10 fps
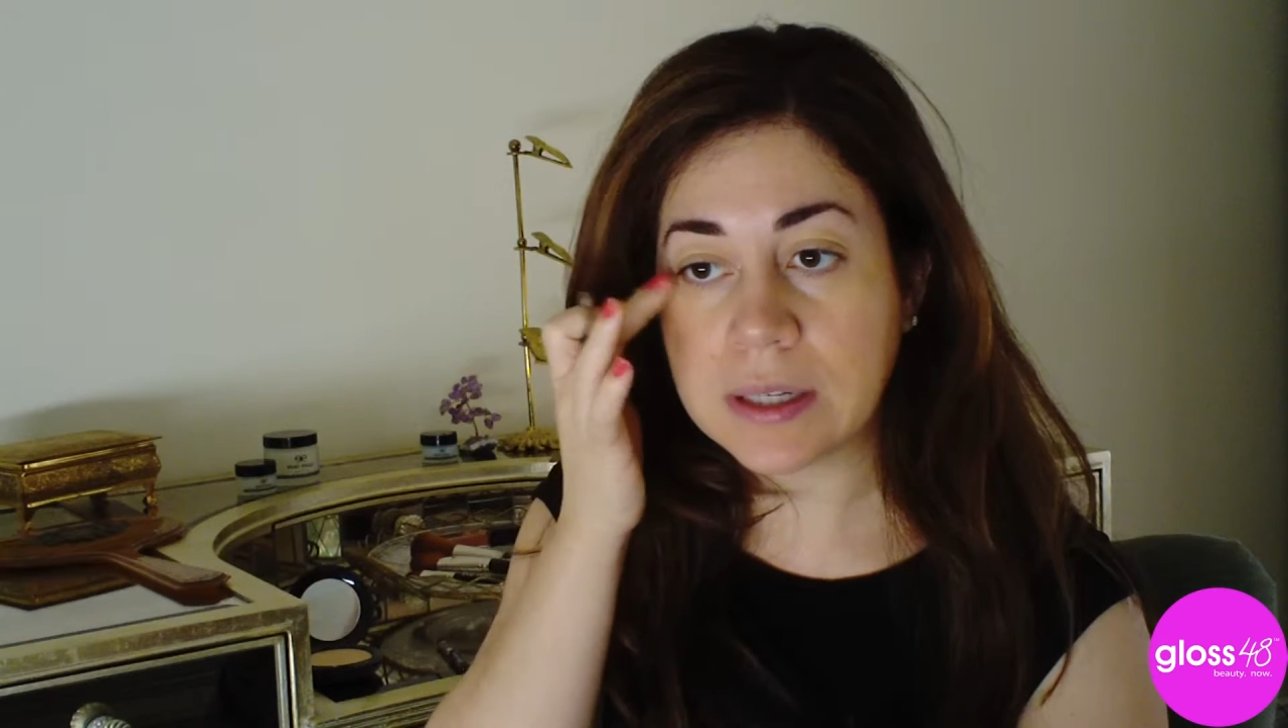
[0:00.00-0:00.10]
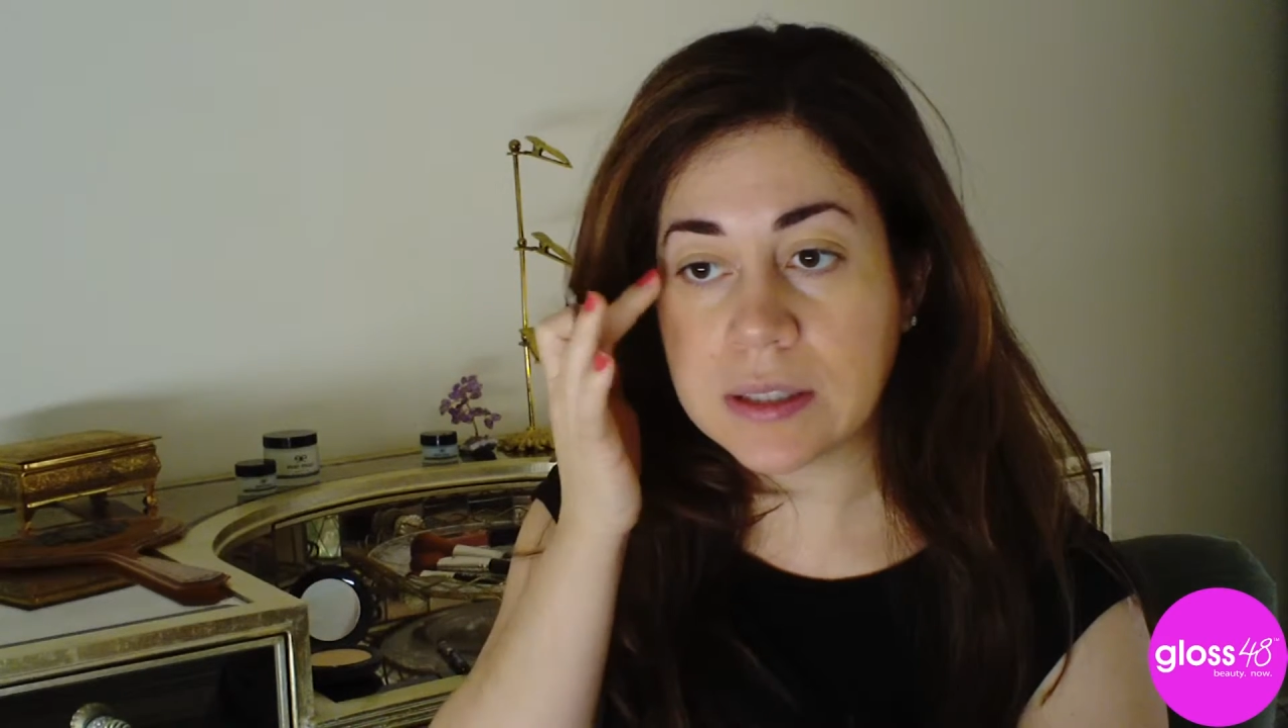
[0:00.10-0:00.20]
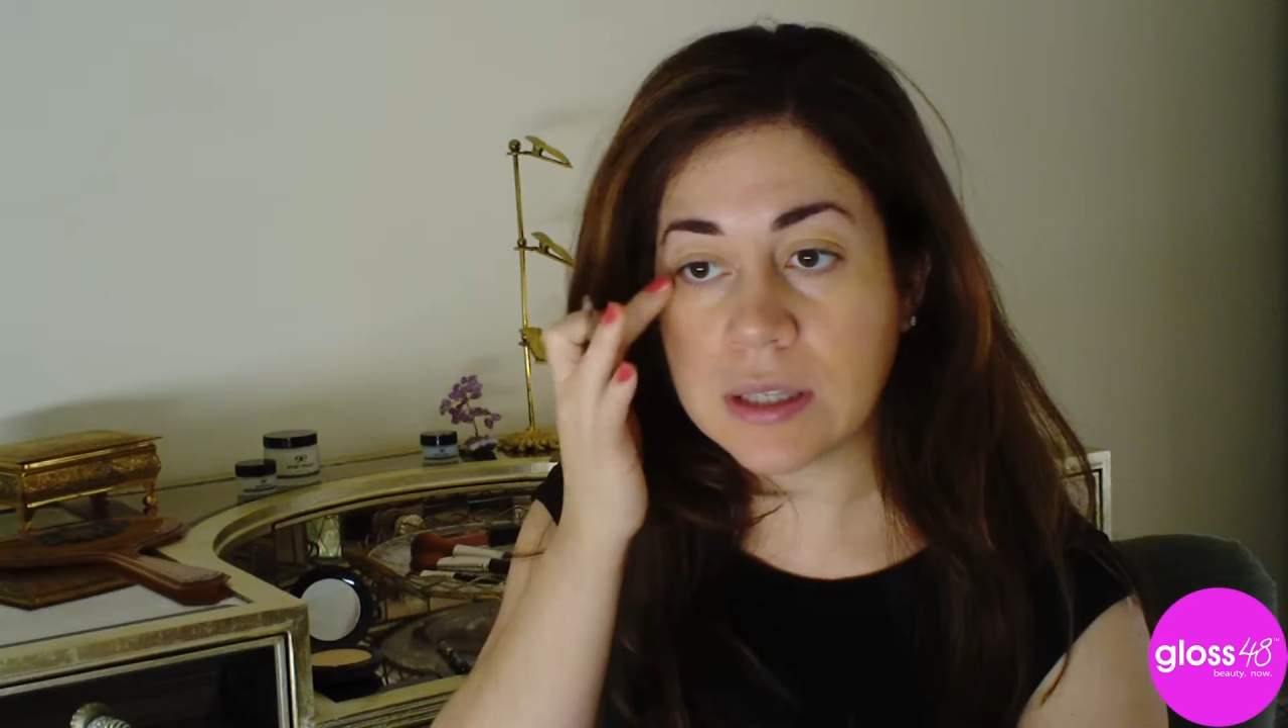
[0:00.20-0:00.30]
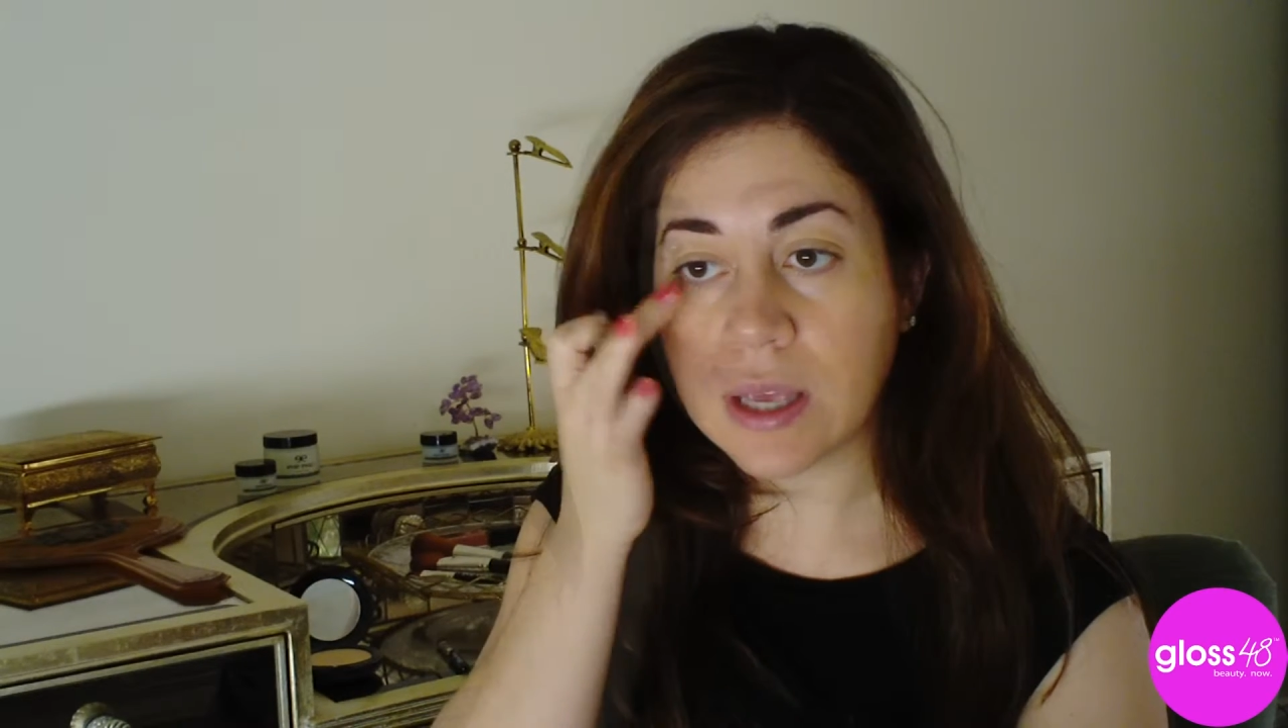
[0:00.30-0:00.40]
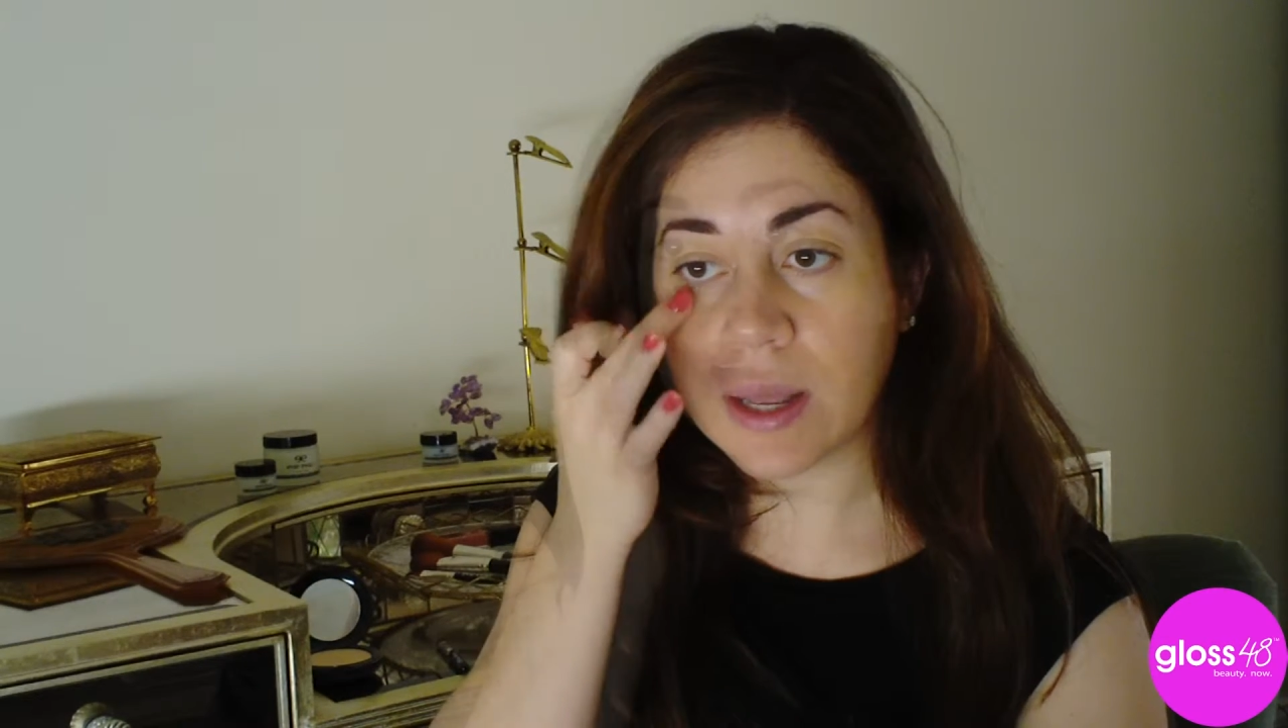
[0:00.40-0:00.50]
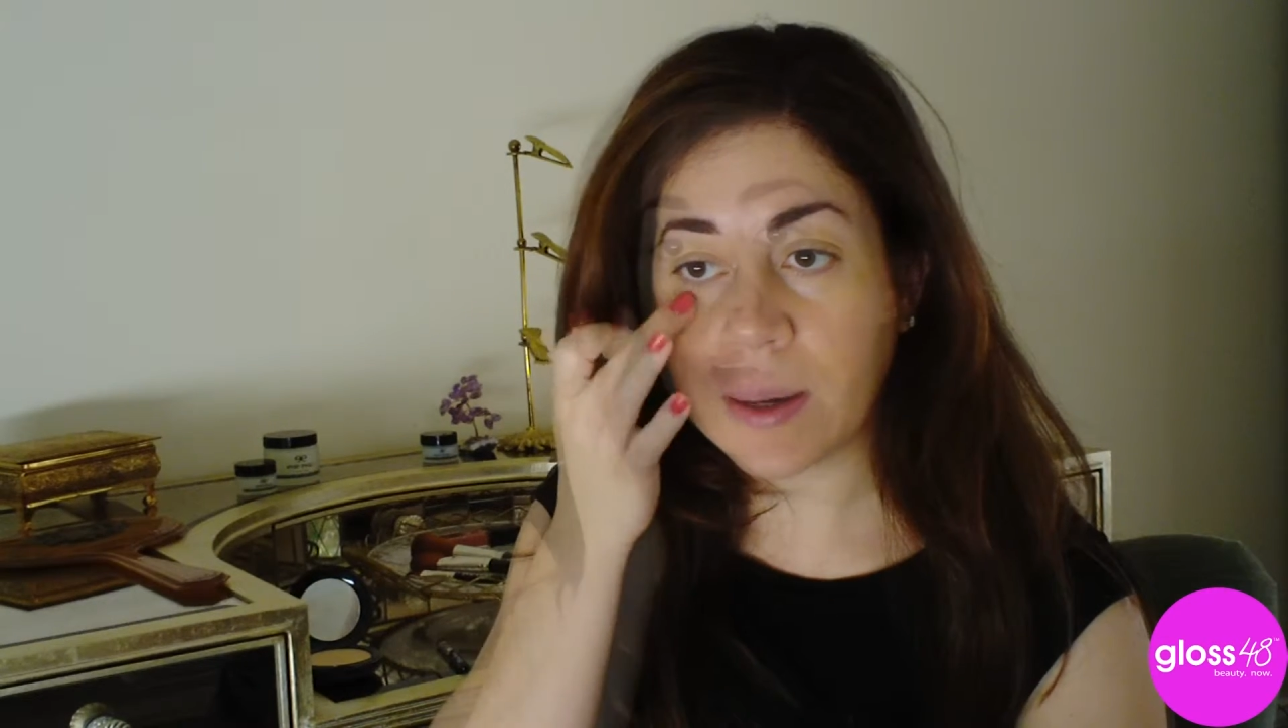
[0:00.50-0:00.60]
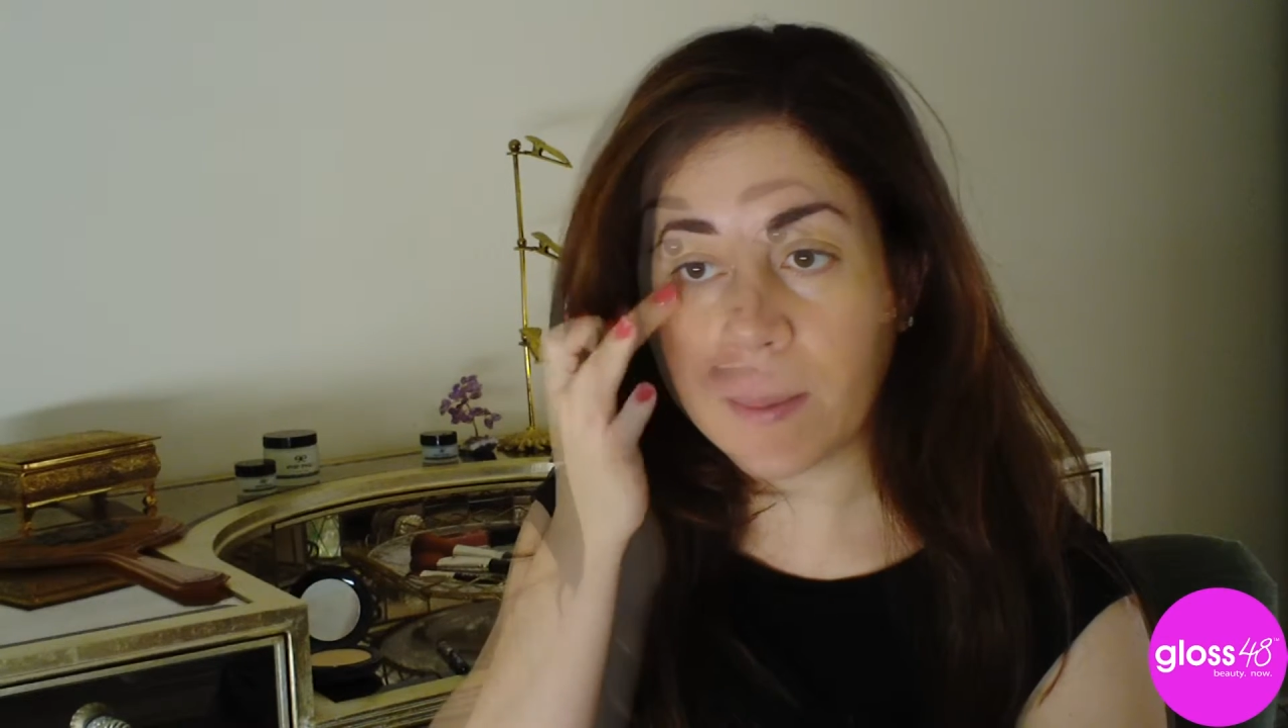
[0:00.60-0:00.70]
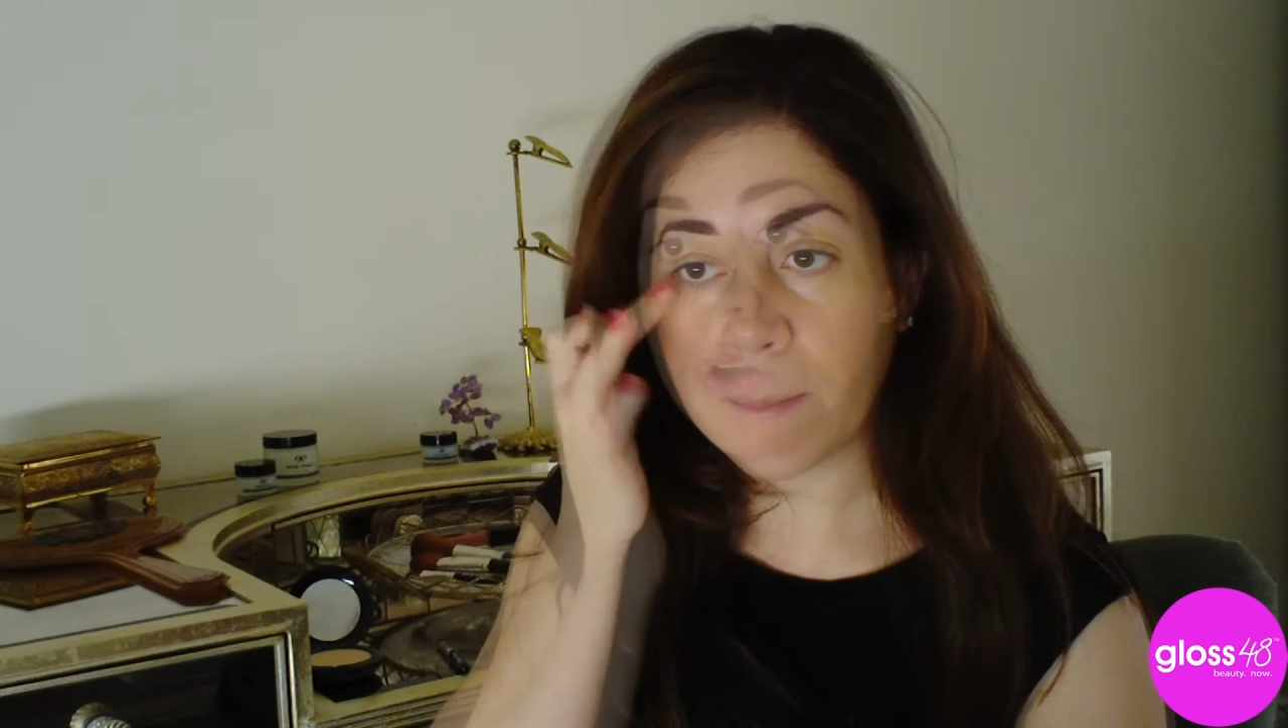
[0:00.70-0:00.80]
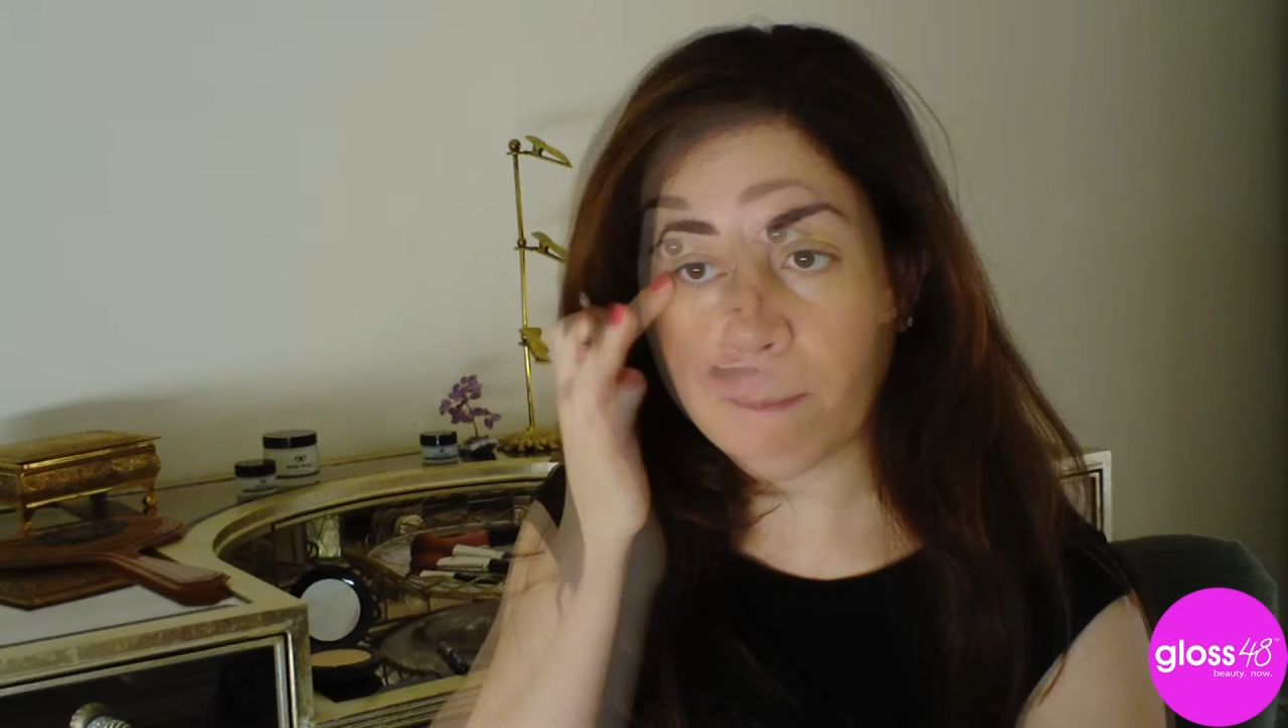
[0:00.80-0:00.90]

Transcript: it in again.